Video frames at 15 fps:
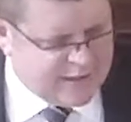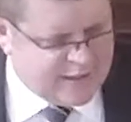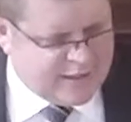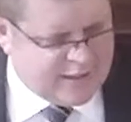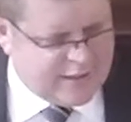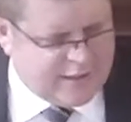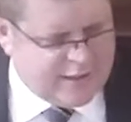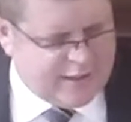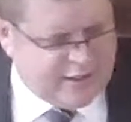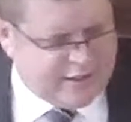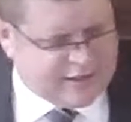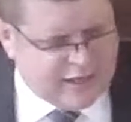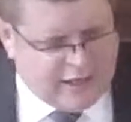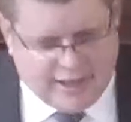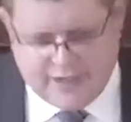uh, a
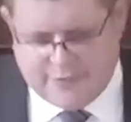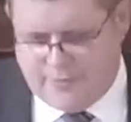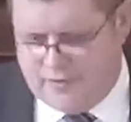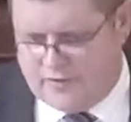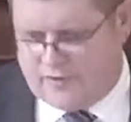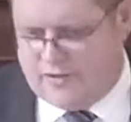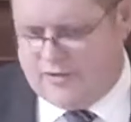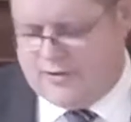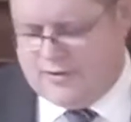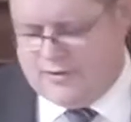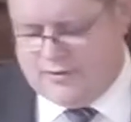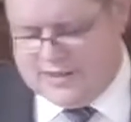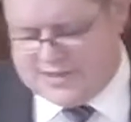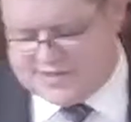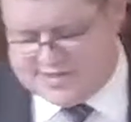guidebook
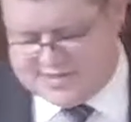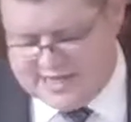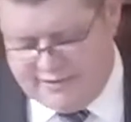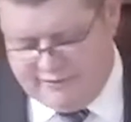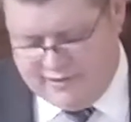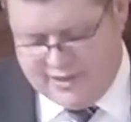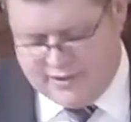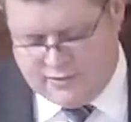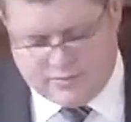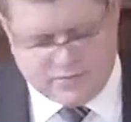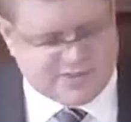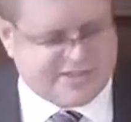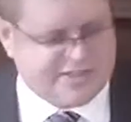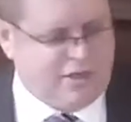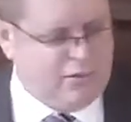necessarily or
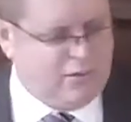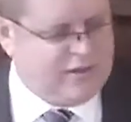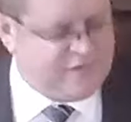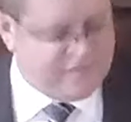solely for